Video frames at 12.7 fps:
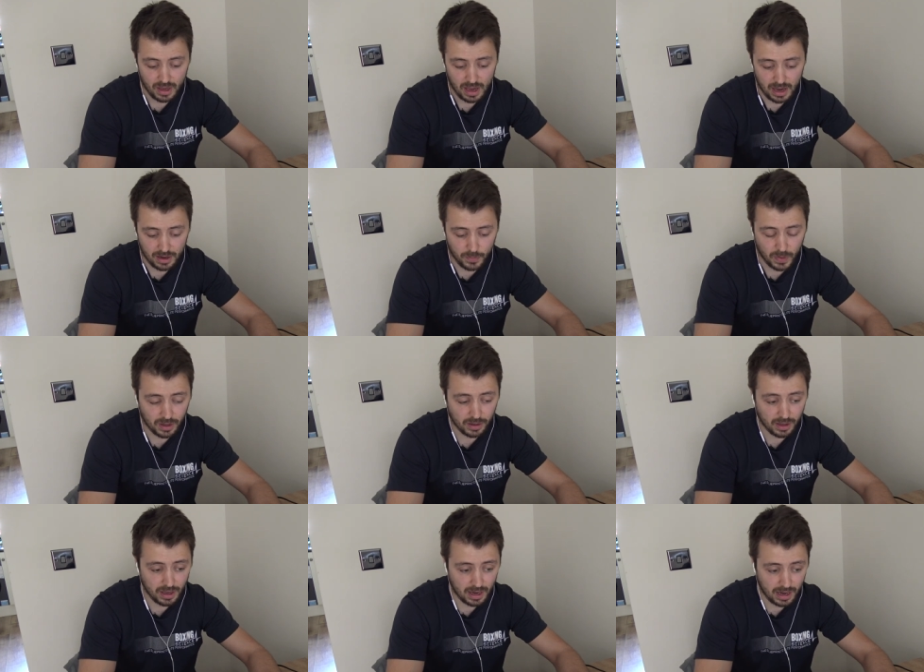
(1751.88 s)
and
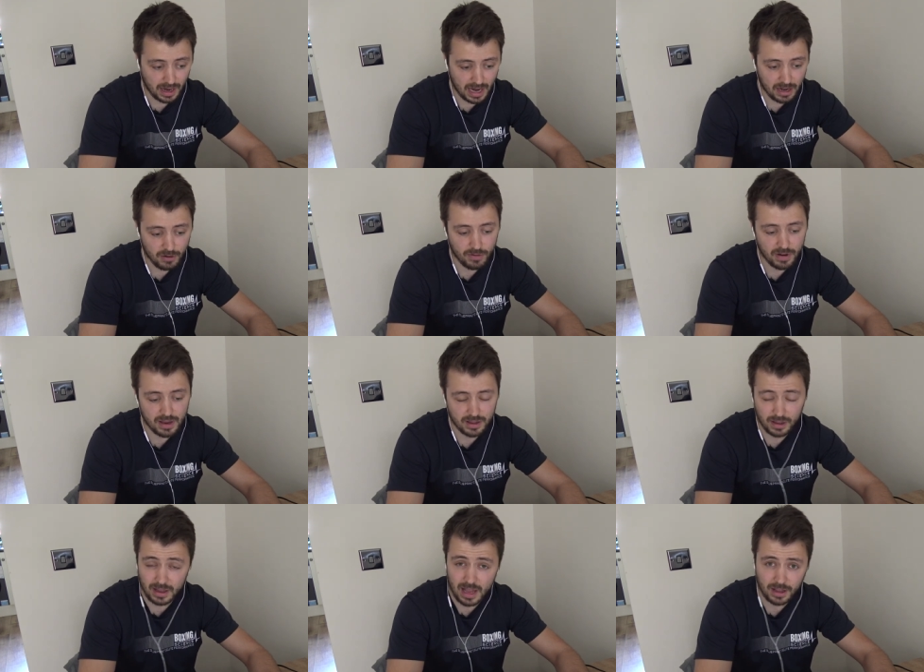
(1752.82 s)
will increase
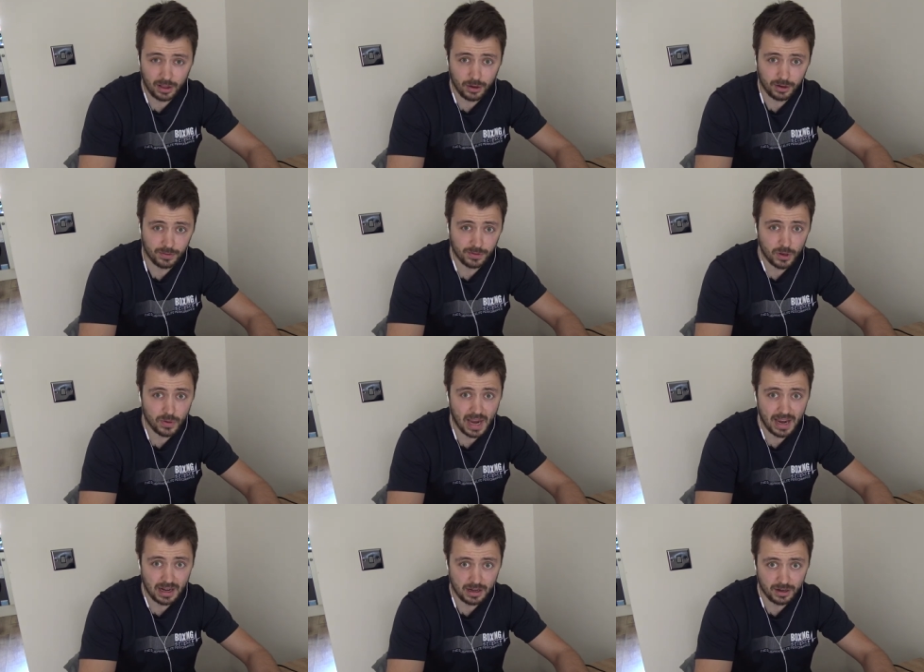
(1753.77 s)
the likelihood of you
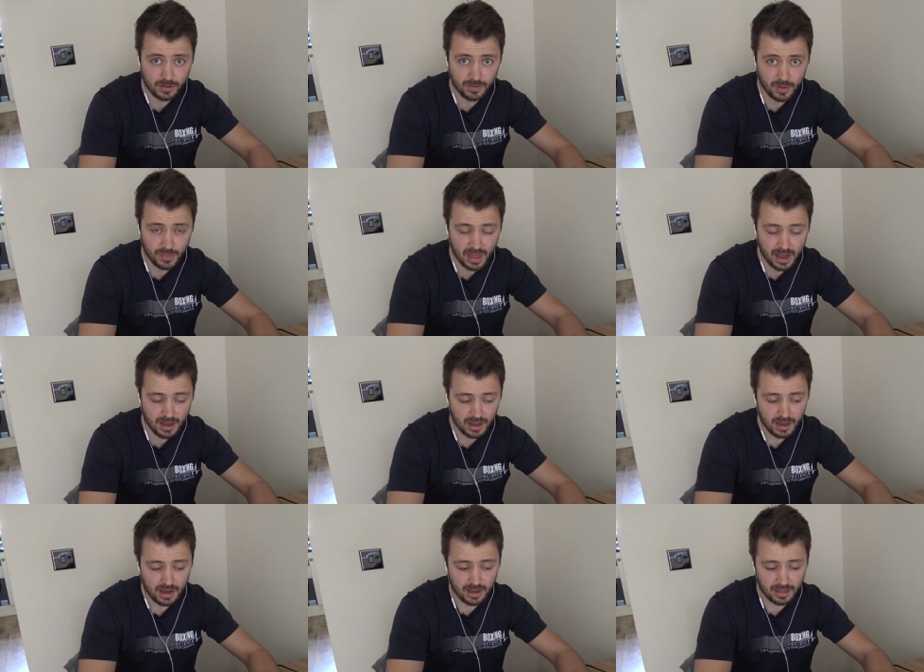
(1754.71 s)
getting injured from that.
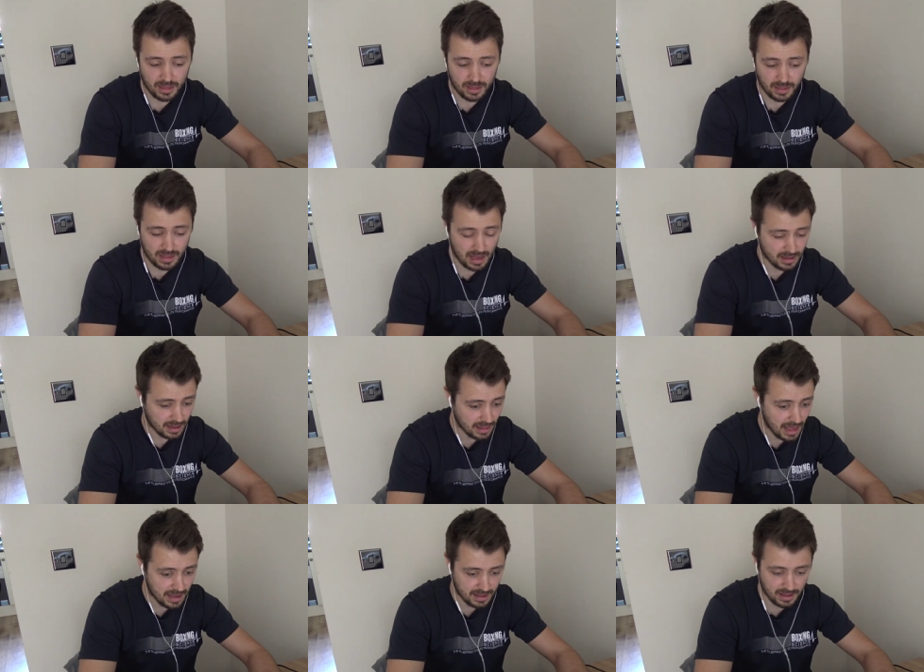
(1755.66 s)
And that's the
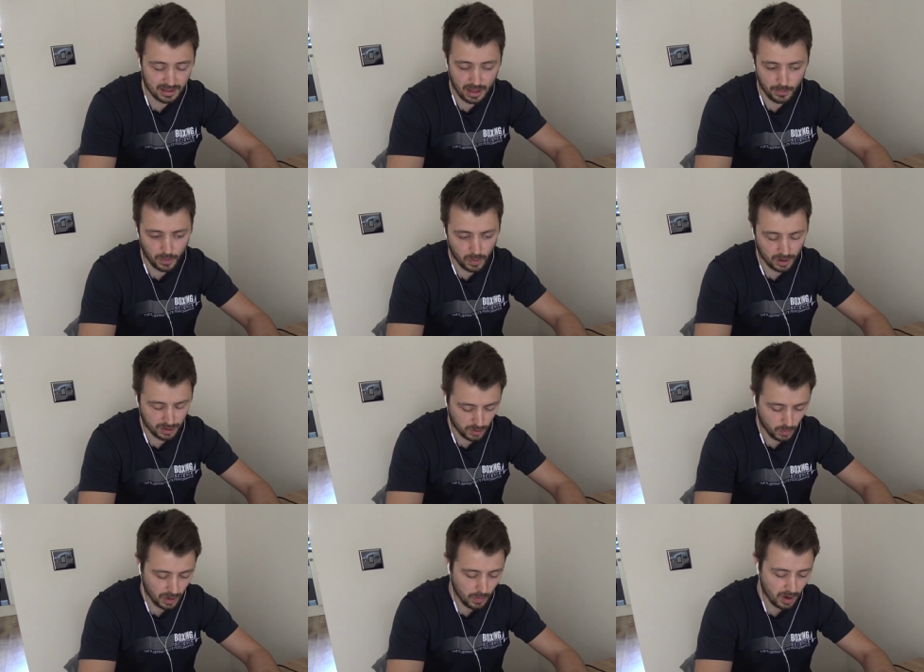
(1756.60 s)
last thing that we want to
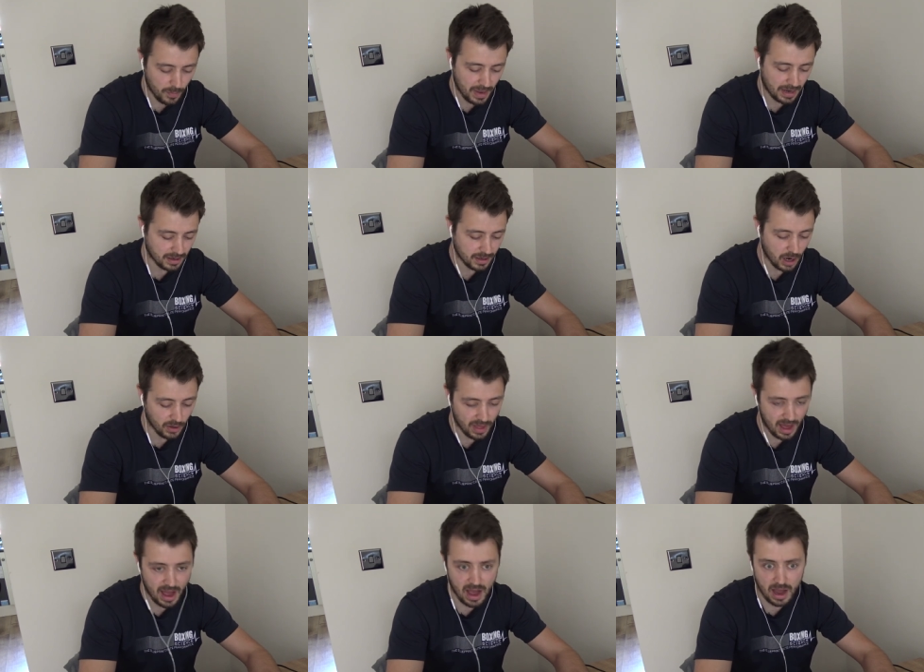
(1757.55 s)
do. We want to make sure
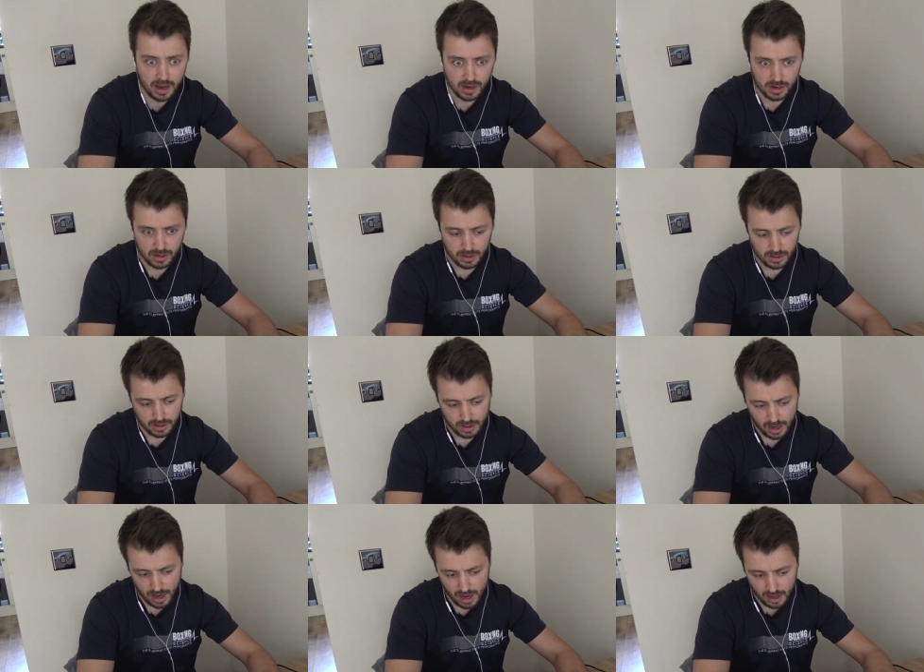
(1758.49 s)
that our
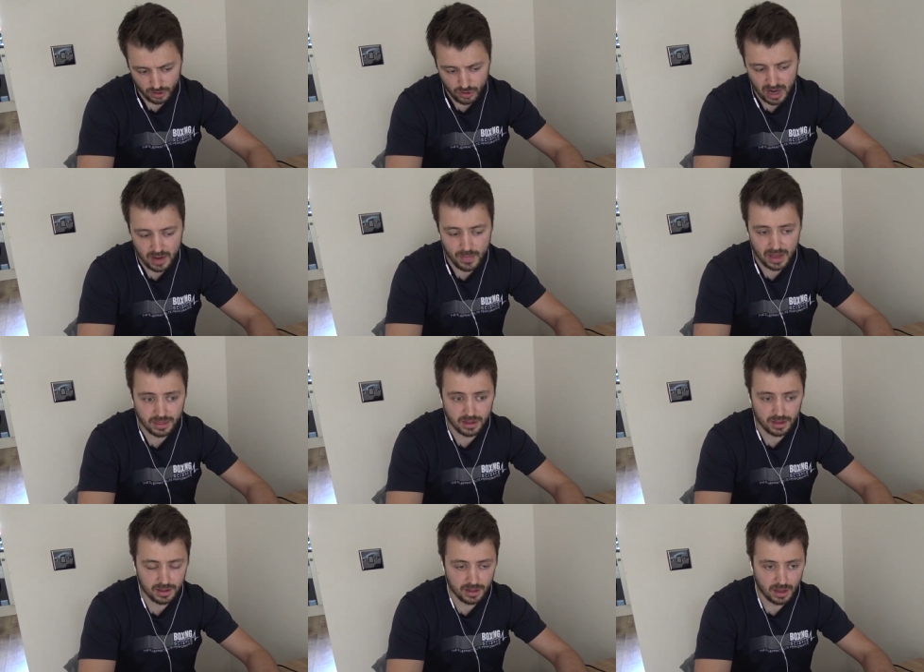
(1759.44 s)
uh, training
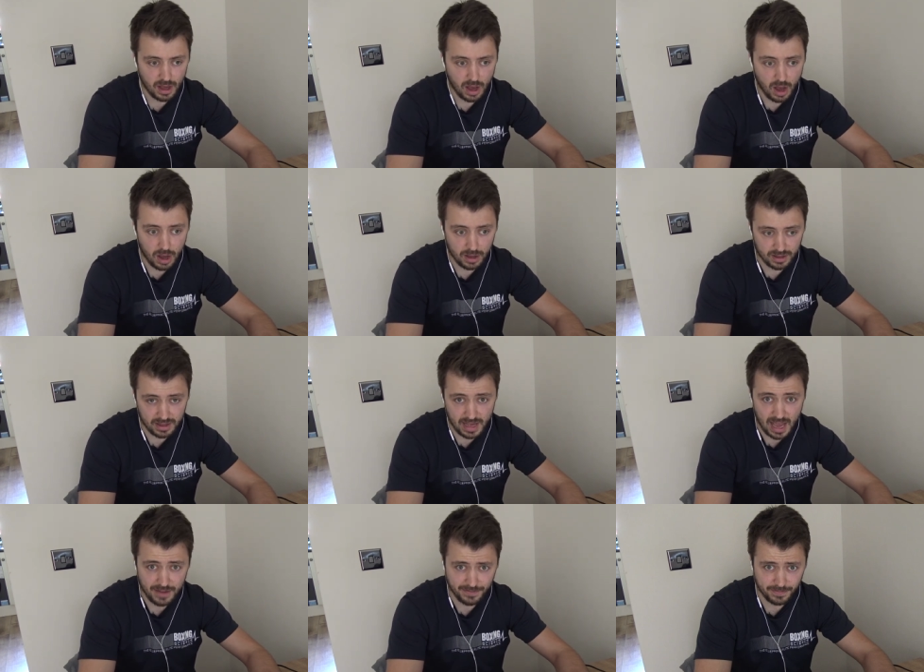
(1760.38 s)
methods are
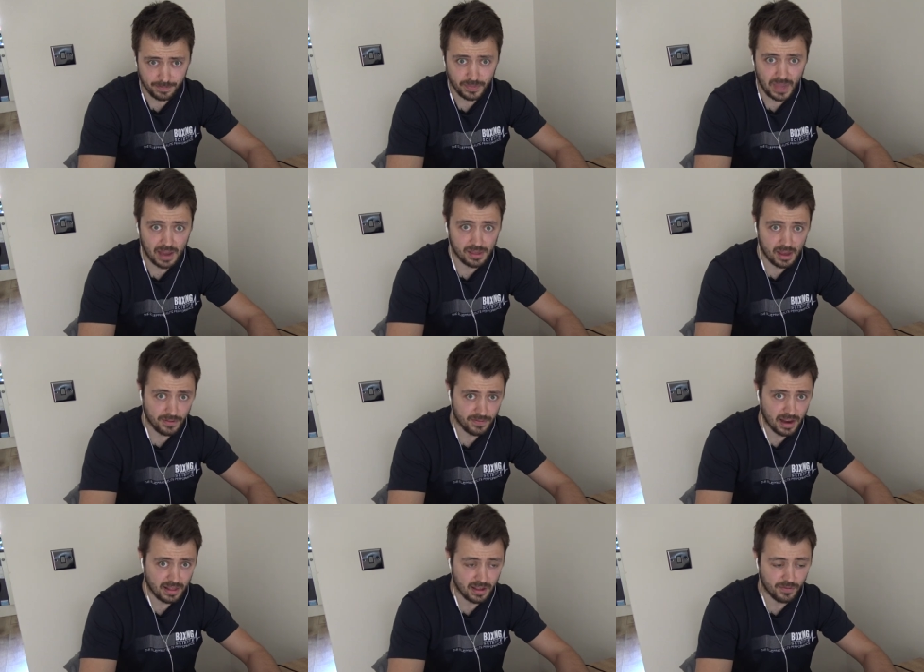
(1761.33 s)
safe and they're
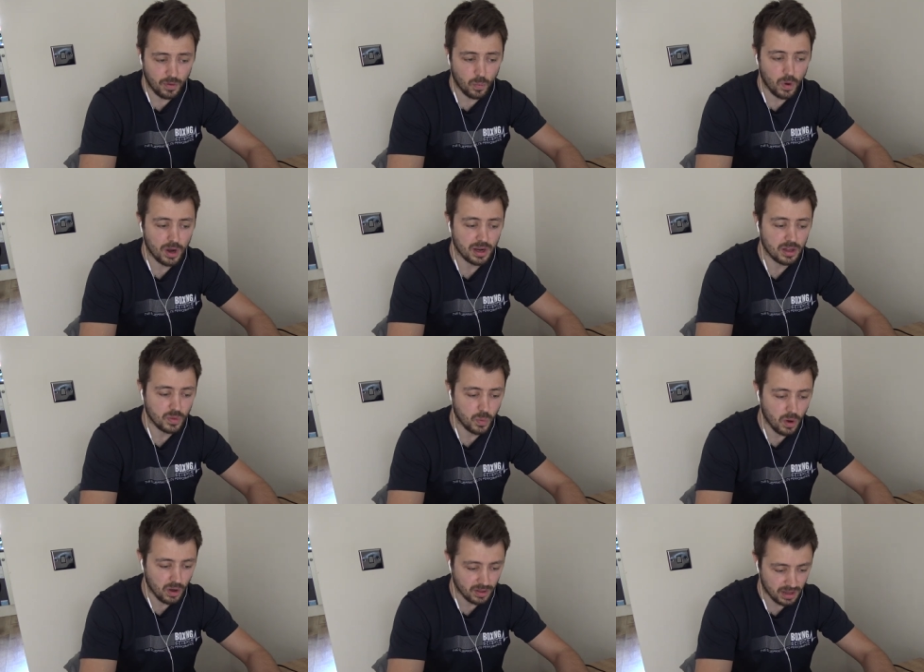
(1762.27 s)
effective and working
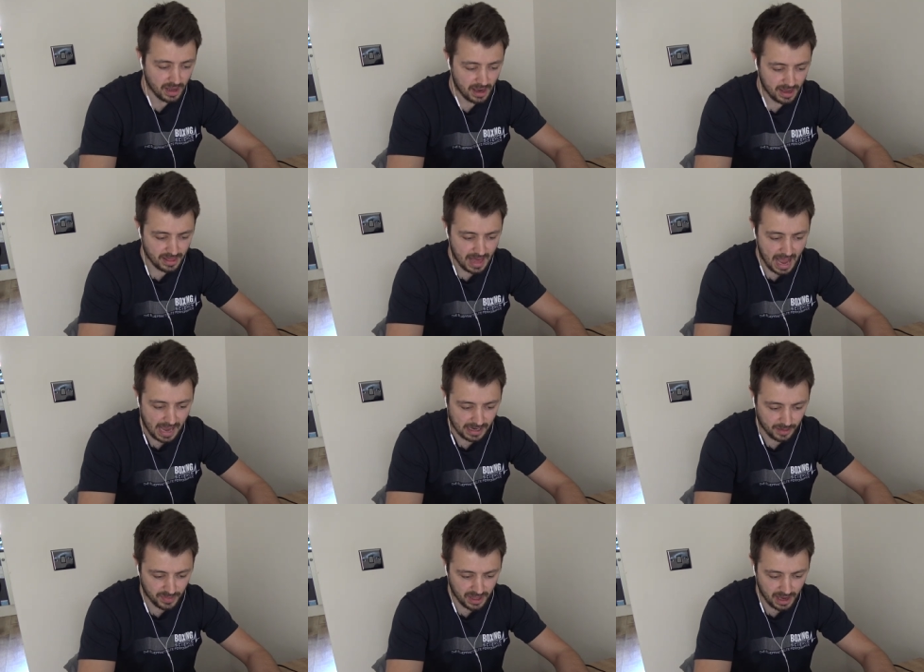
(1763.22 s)
towards that
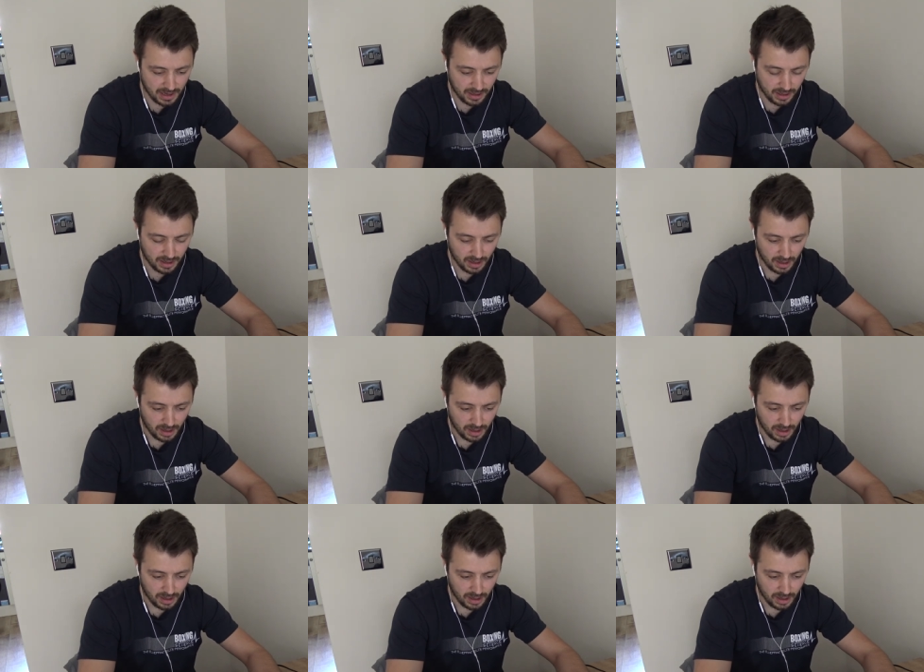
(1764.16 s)
adaptation.